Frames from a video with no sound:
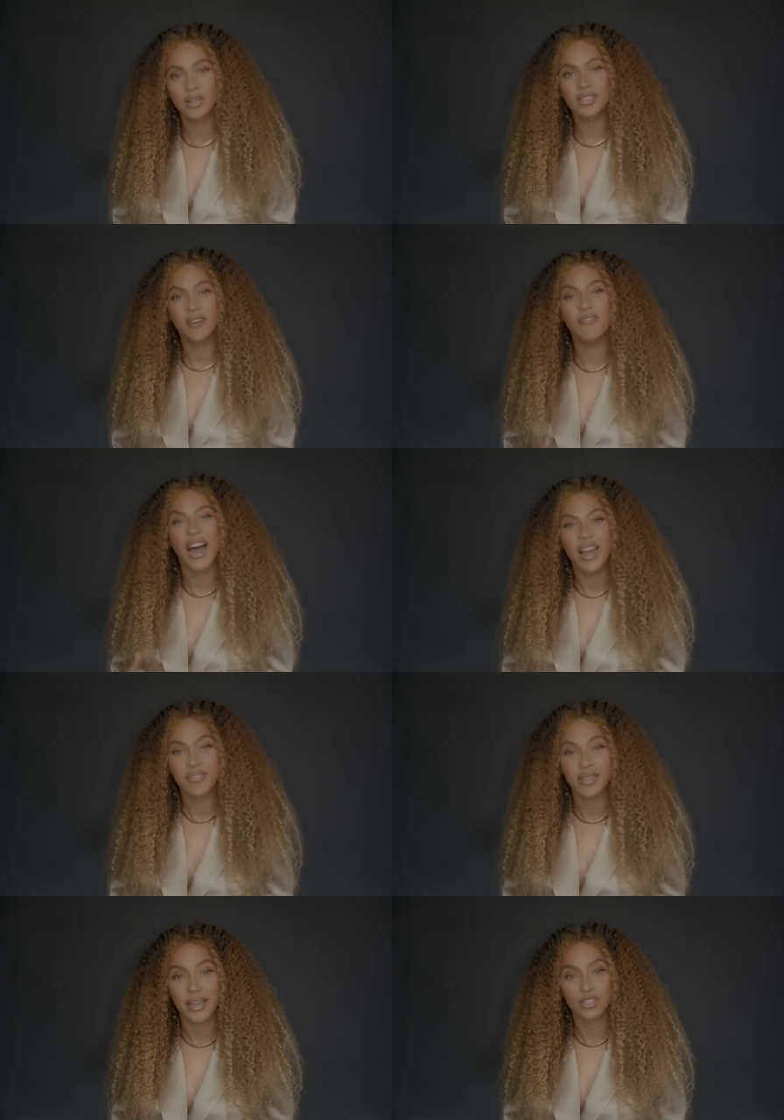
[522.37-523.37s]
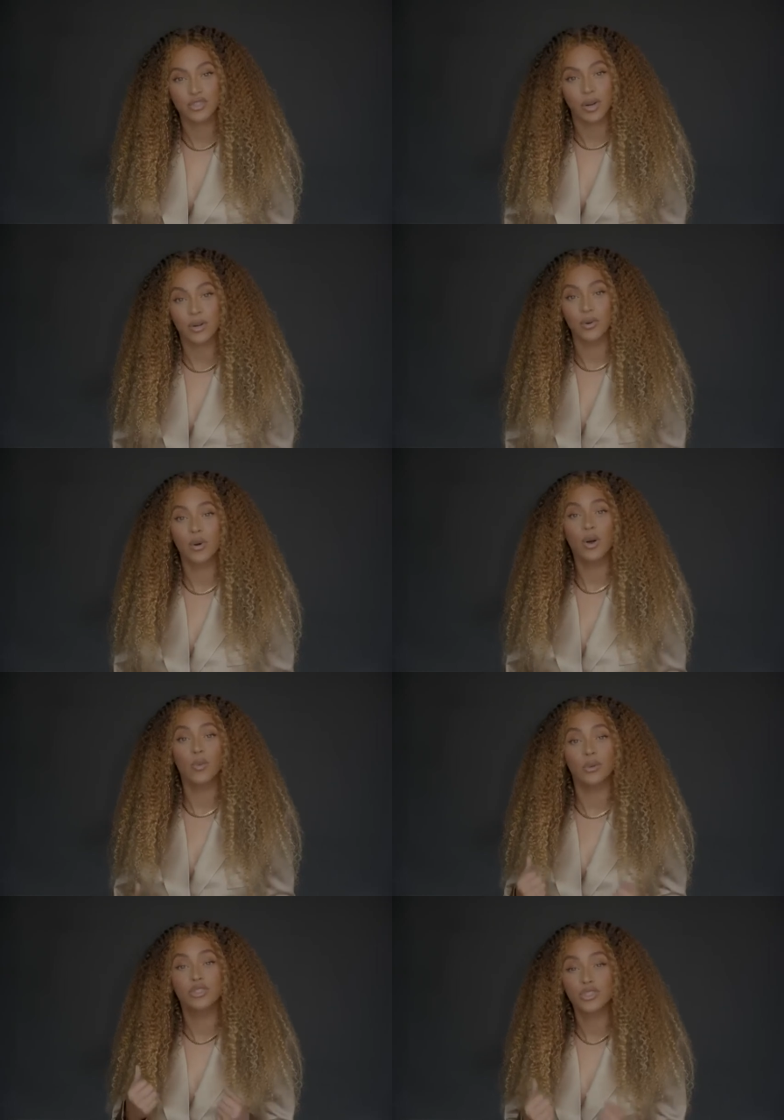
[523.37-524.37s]
Surviving that struggle
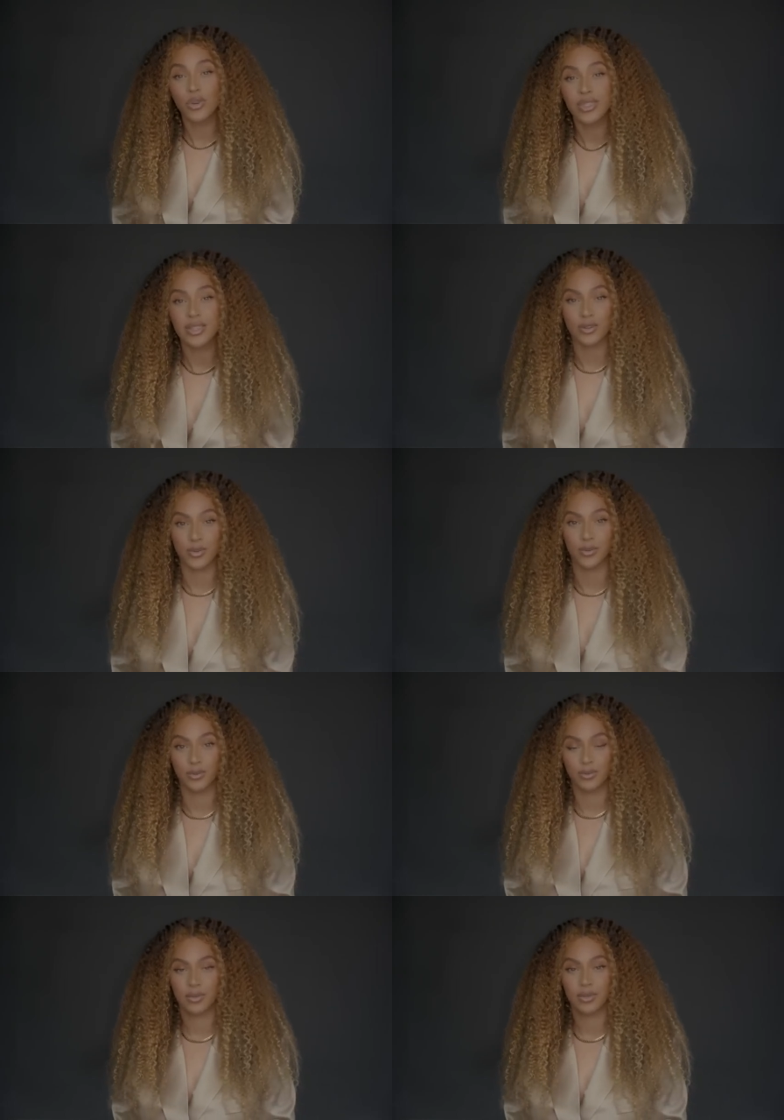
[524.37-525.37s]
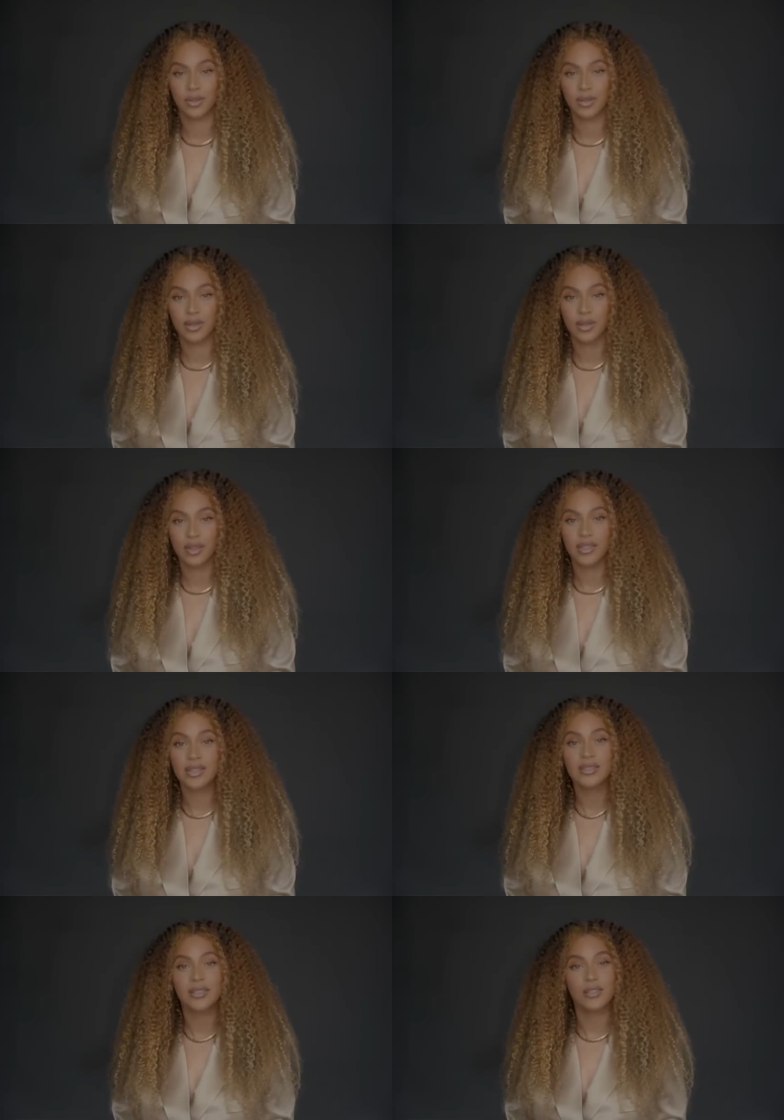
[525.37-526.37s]
will strengthen you.
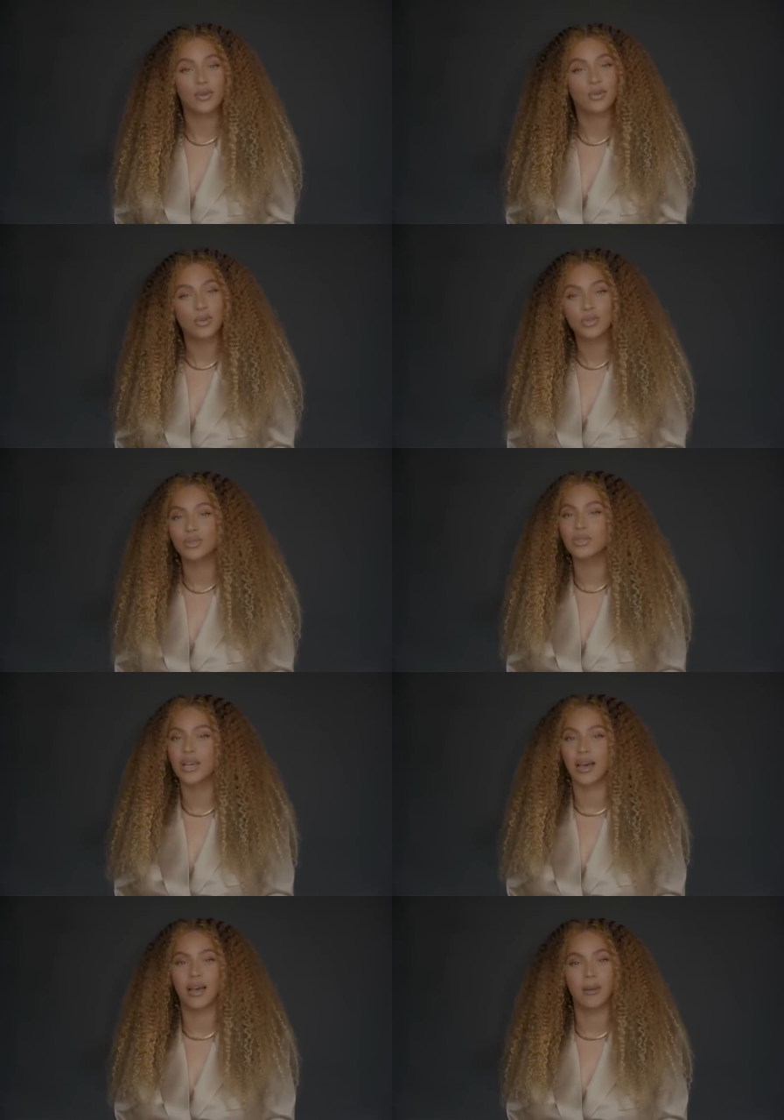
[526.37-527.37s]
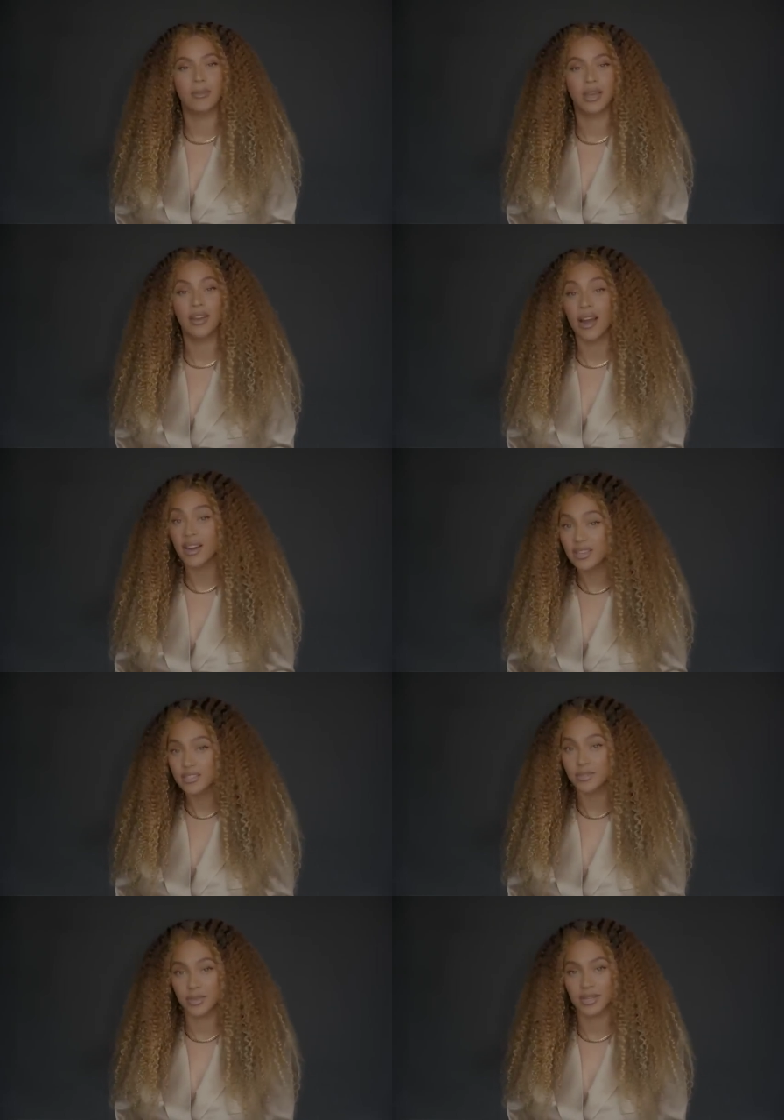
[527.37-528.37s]
This is a crucial time in our
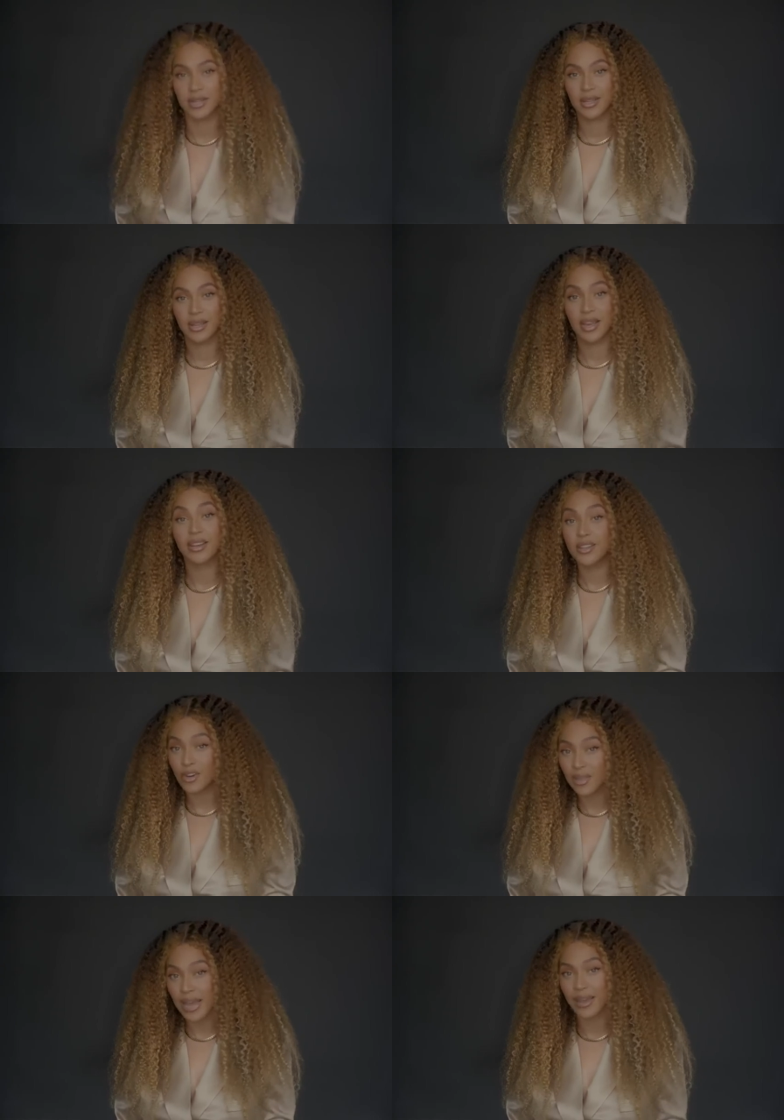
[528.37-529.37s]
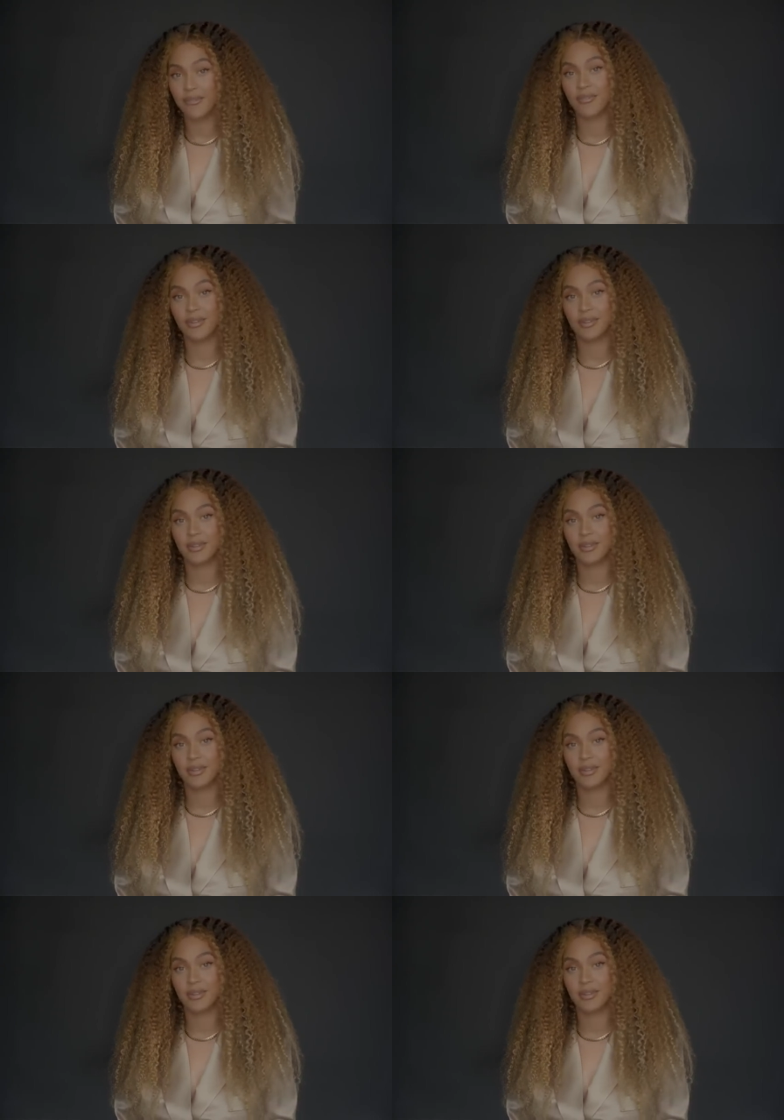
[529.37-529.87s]
history and in your life.